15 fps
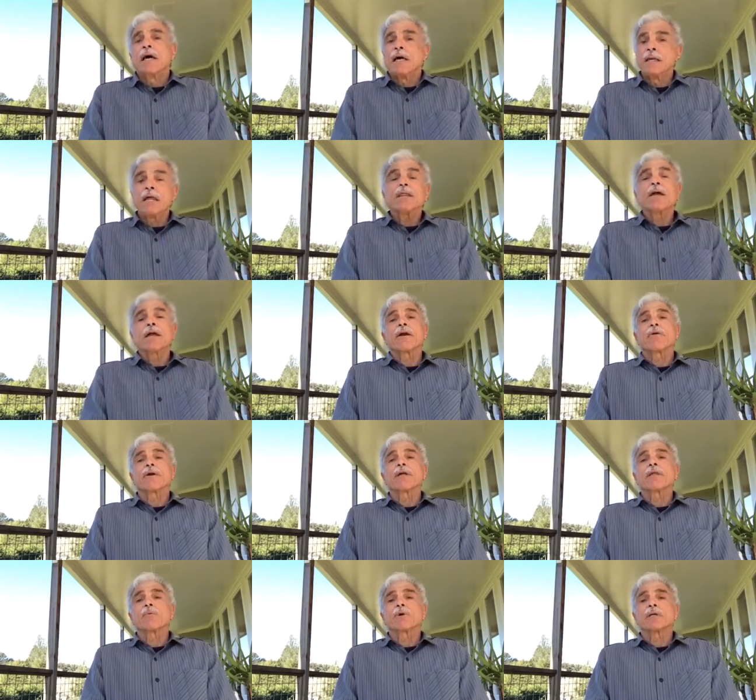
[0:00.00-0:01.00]
Another
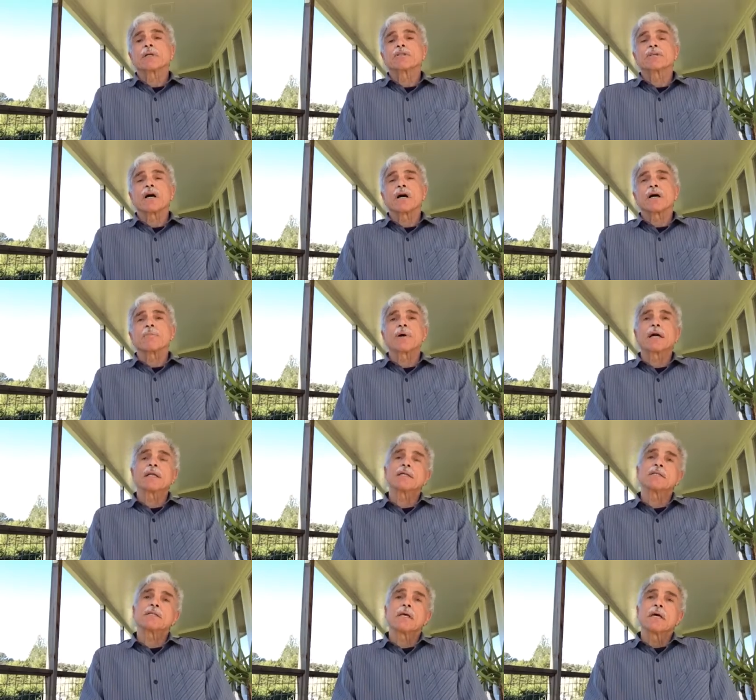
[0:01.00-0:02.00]
area that we're going to talk about
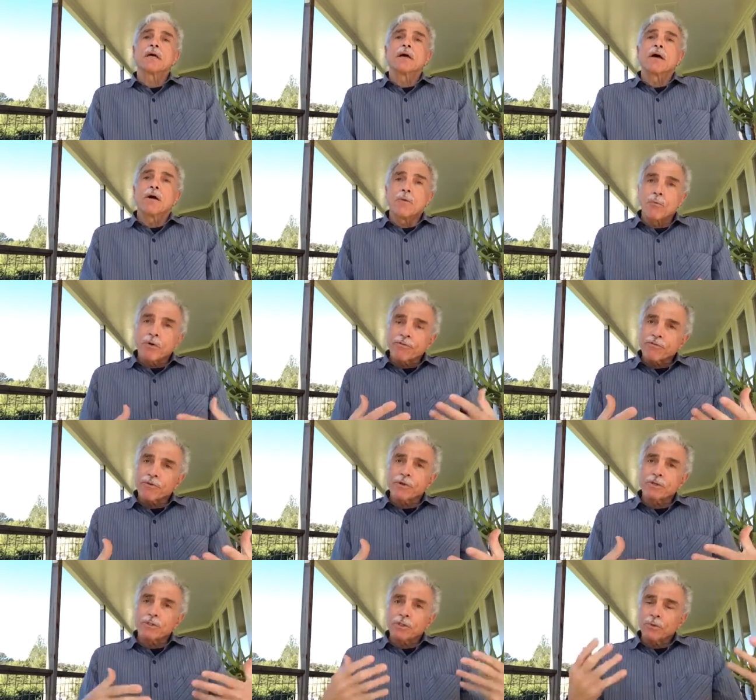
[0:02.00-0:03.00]
is
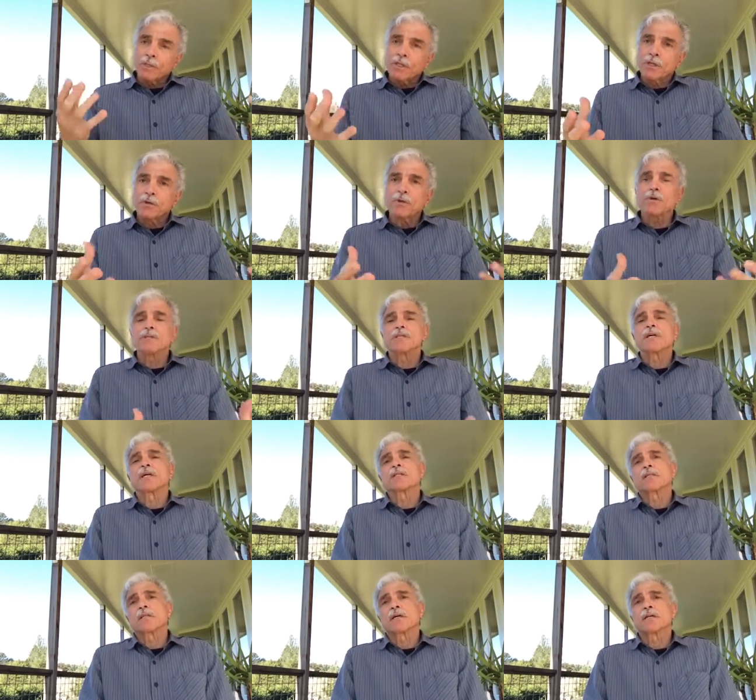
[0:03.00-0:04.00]
referred to in the
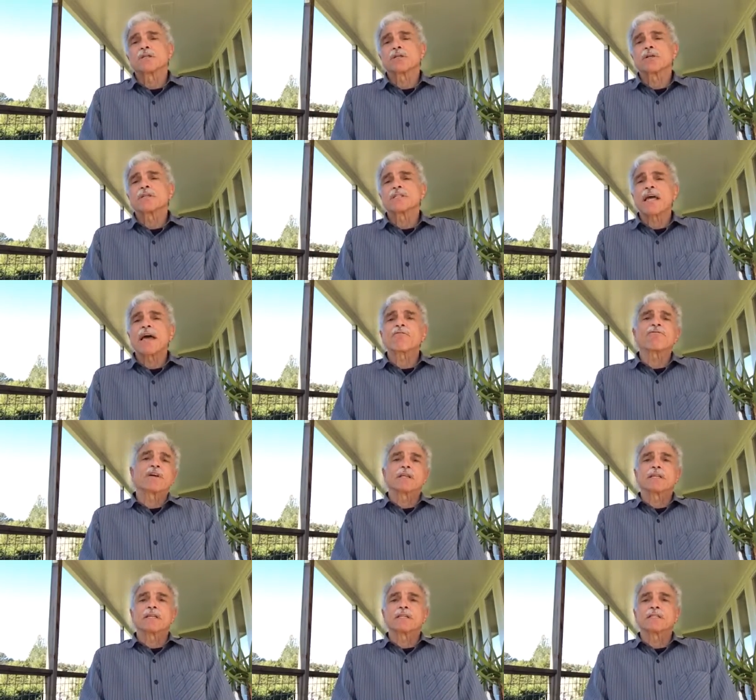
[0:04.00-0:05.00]
neuroscience literature as
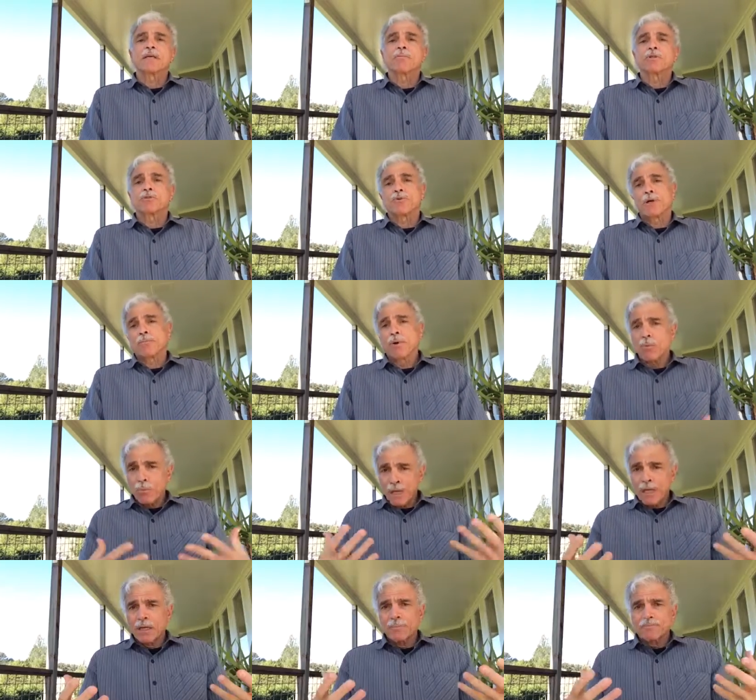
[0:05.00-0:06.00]
affect asymmetry, but
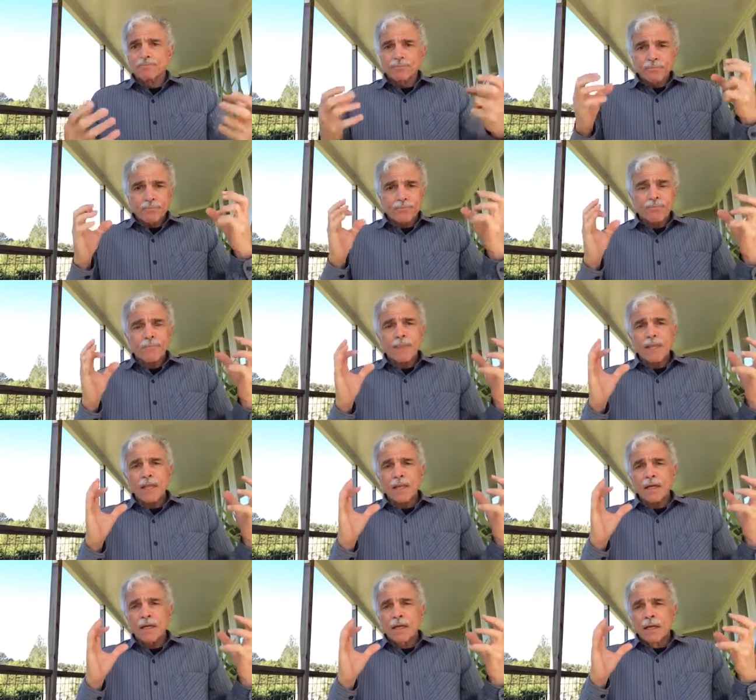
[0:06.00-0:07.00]
we can
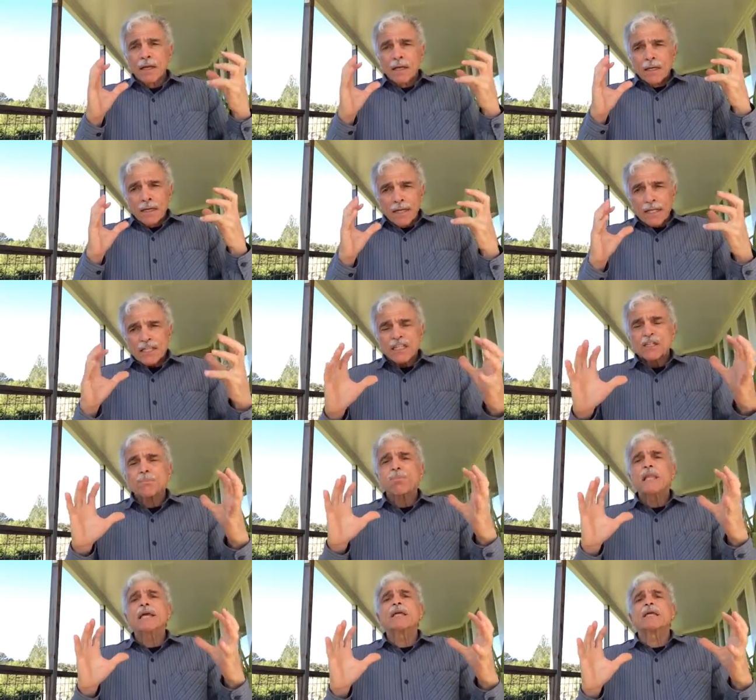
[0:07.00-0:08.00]

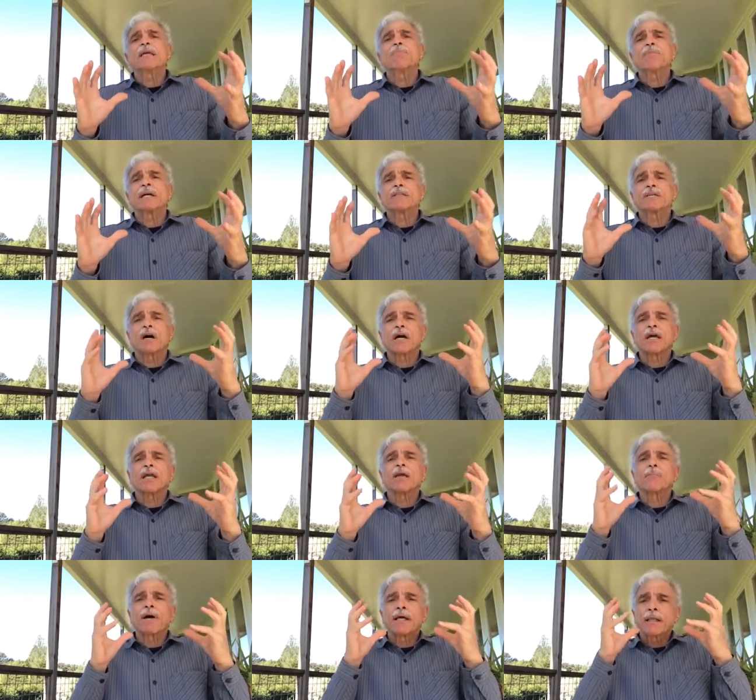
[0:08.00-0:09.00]
explain it by
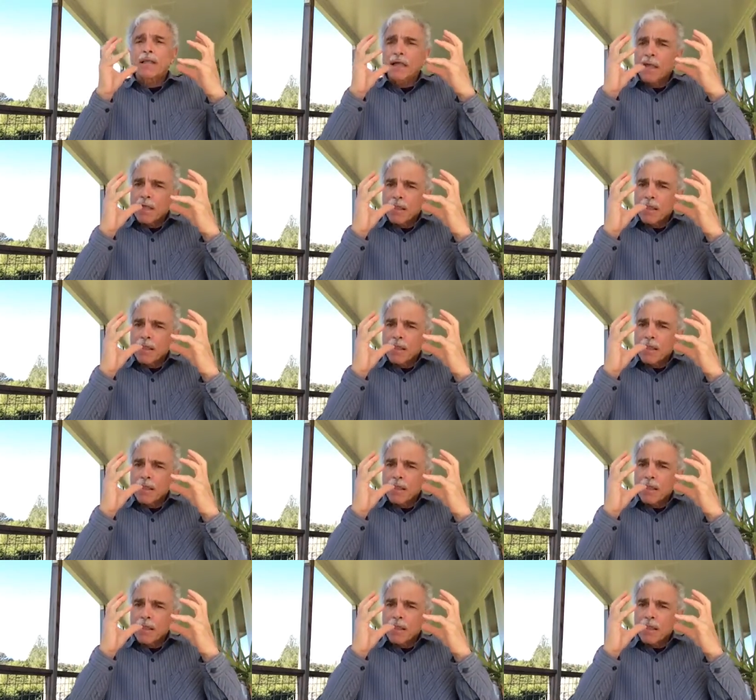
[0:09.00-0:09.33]
talking about